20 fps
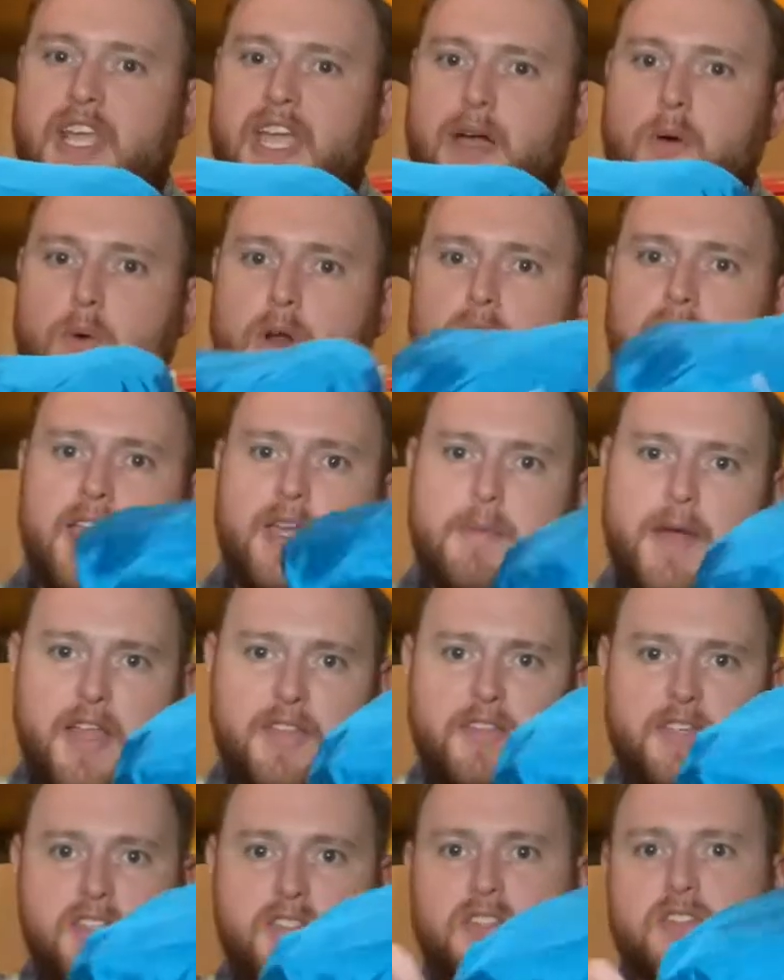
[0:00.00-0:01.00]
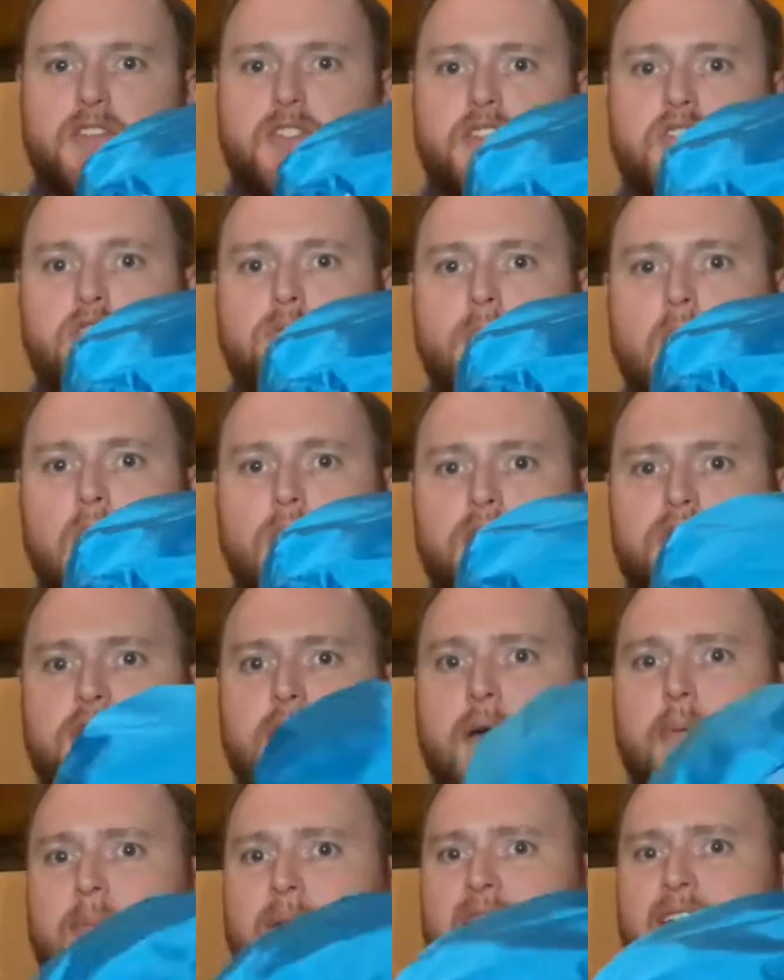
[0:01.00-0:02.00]
And what I like about this is it's small, it's
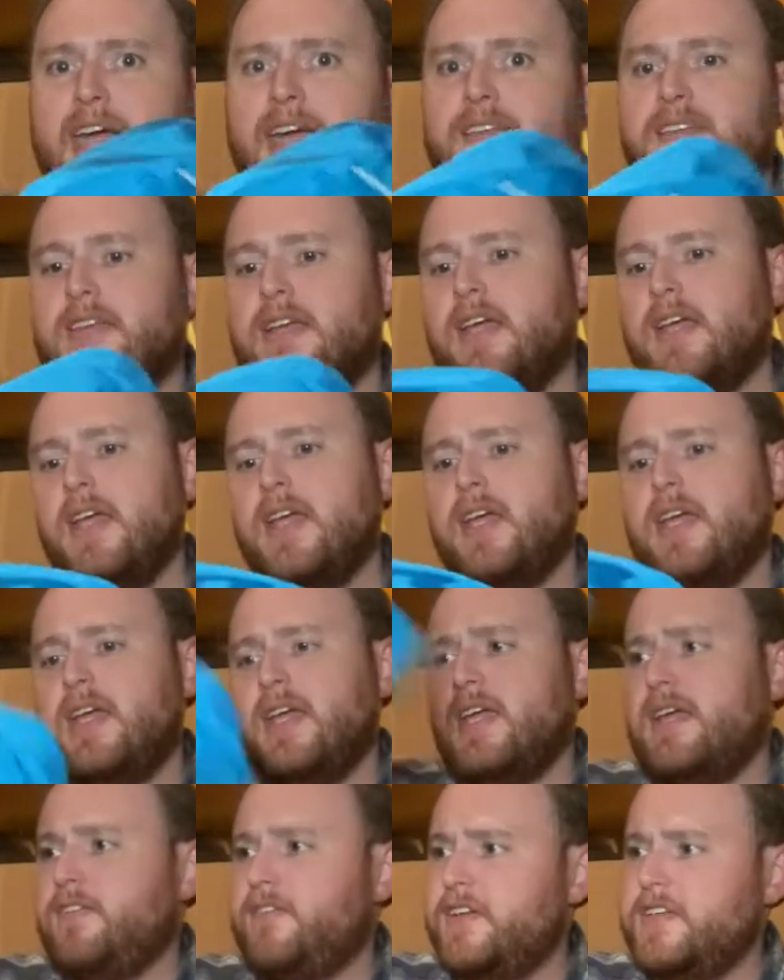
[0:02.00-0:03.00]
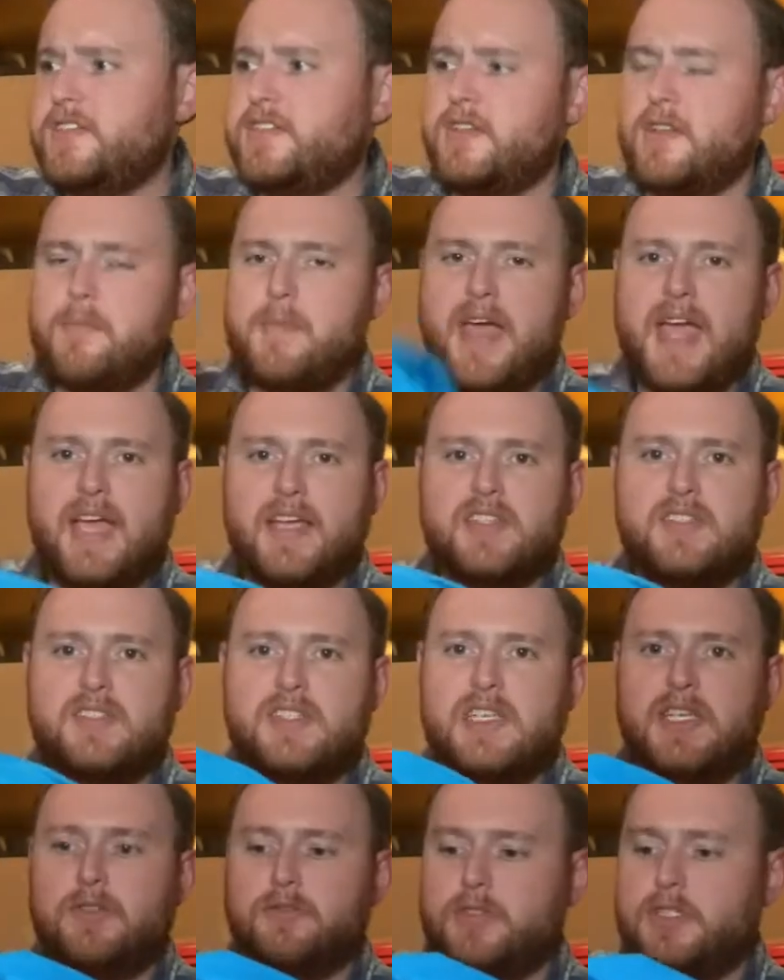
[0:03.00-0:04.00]
compact, it fits in the back
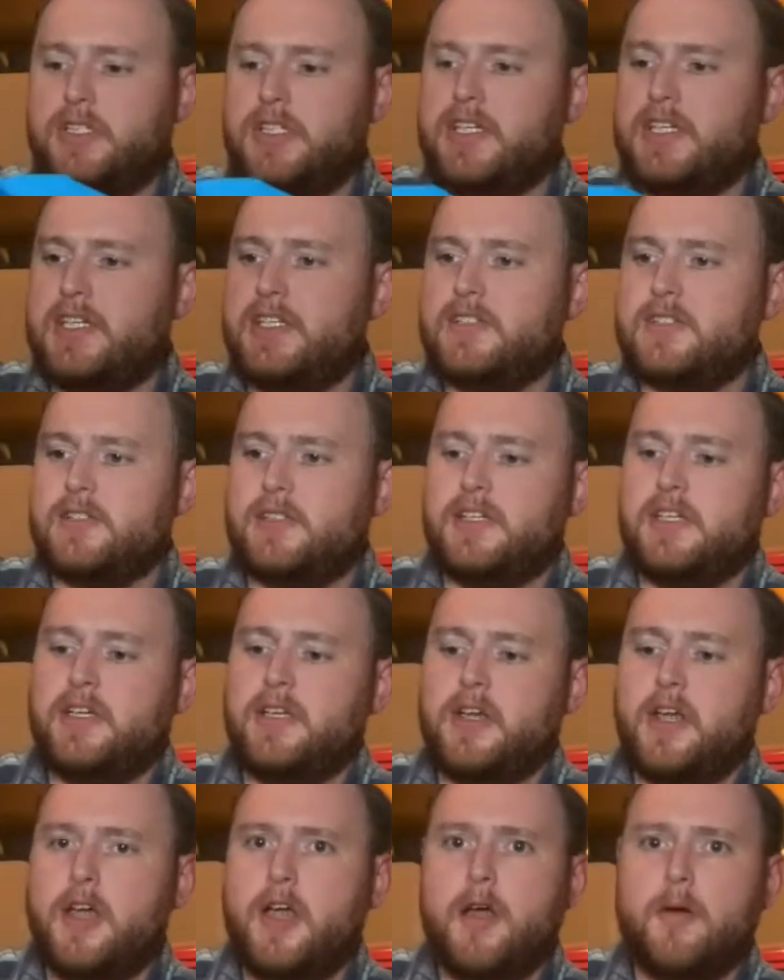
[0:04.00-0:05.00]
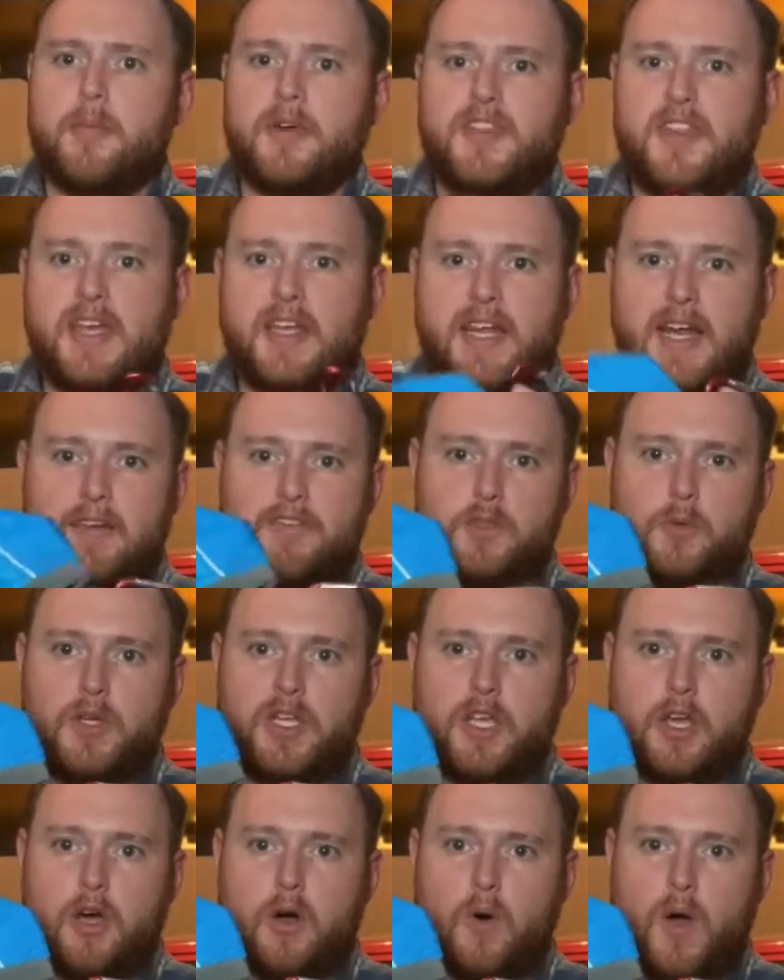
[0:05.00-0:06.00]
seat really easily. But then after we
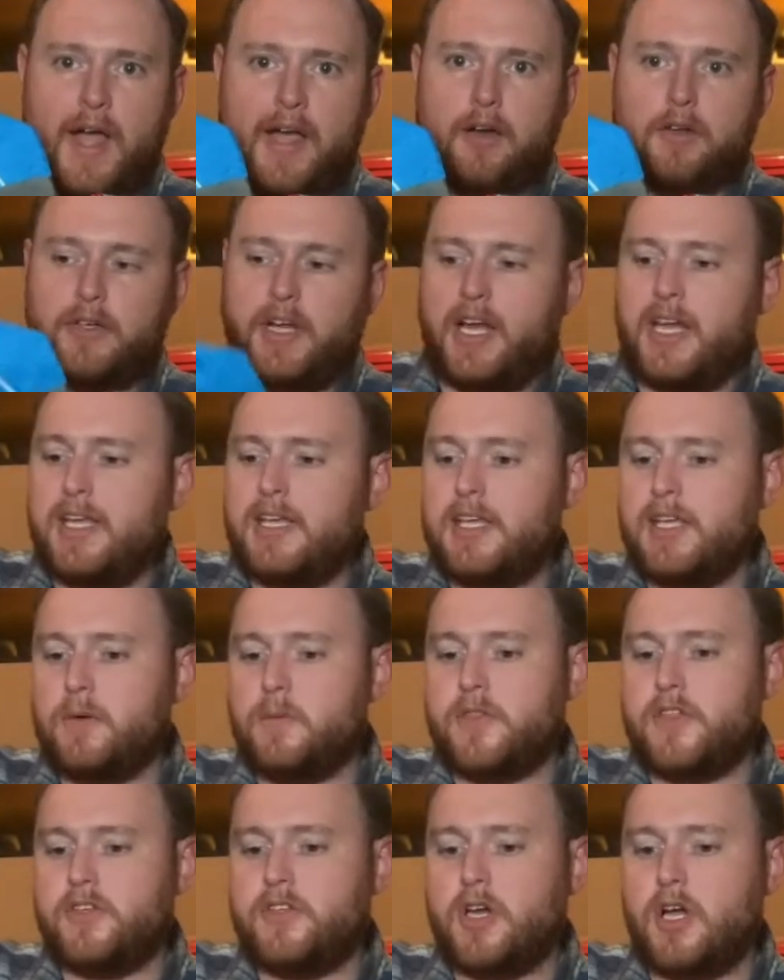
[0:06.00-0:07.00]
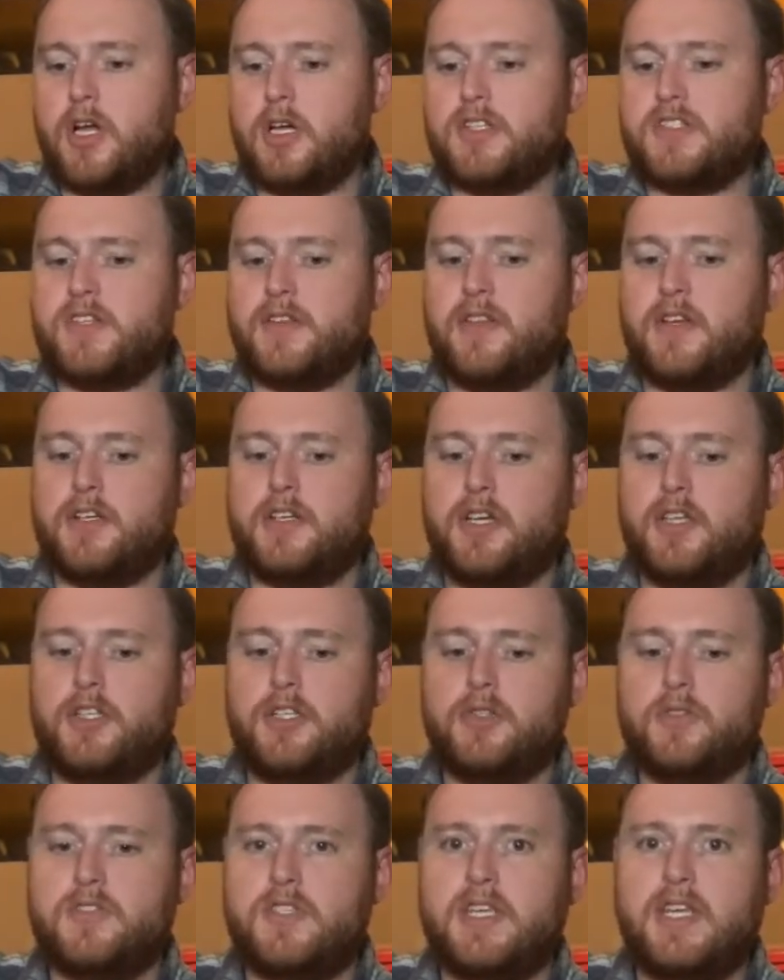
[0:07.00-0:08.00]
go out hiking with the dogs and they're done
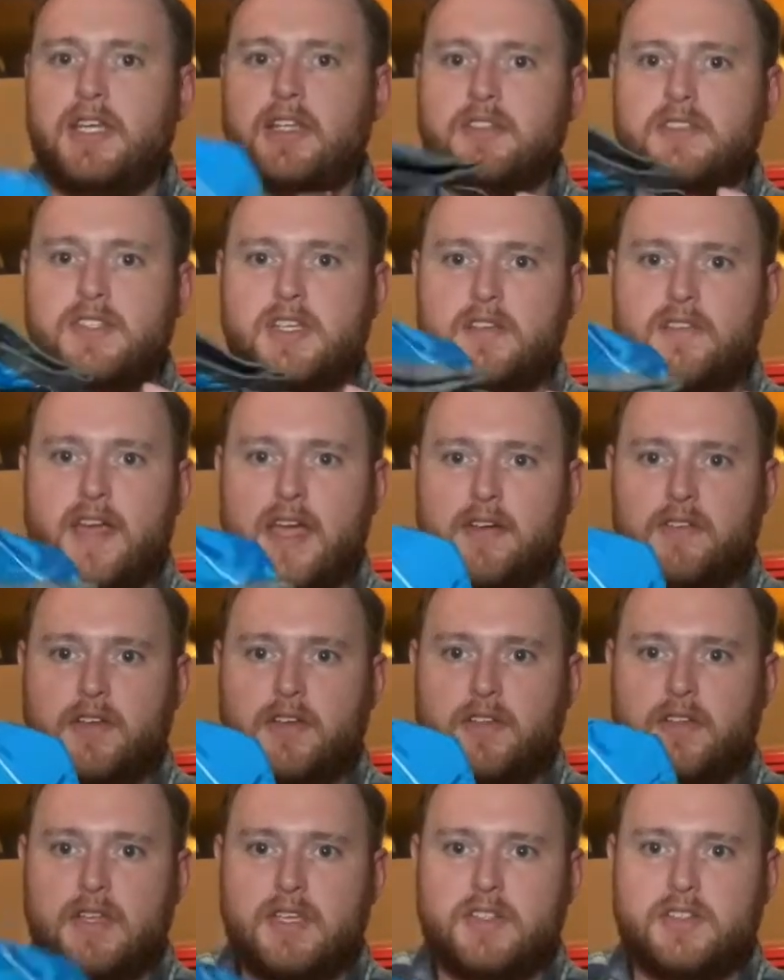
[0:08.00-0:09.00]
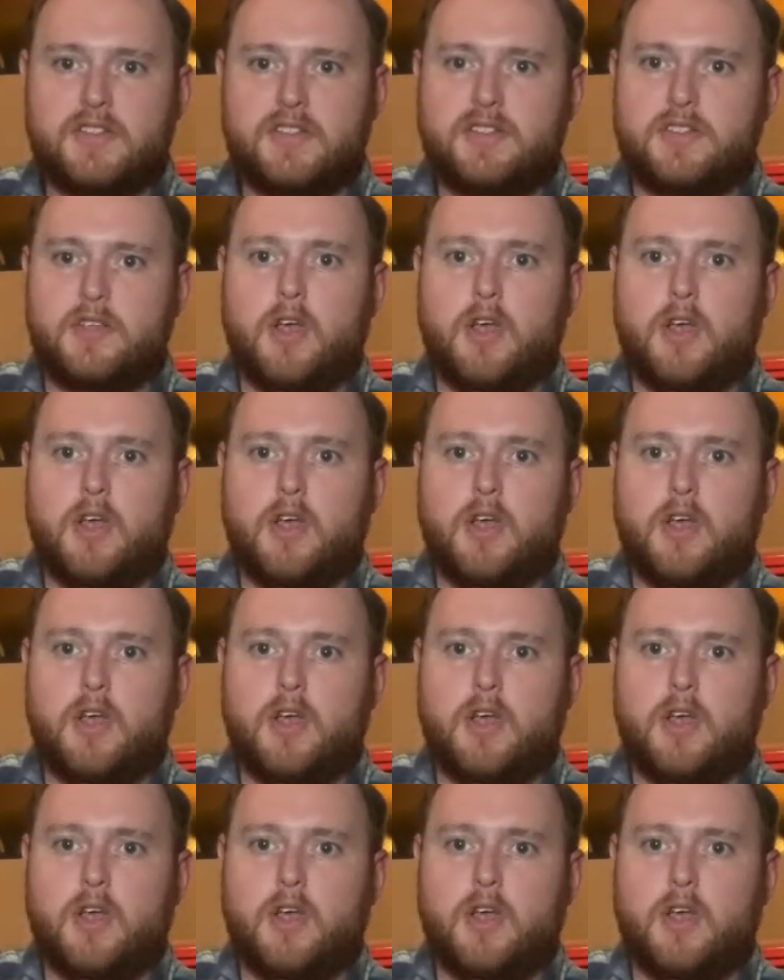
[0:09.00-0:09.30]
using it, instead of having this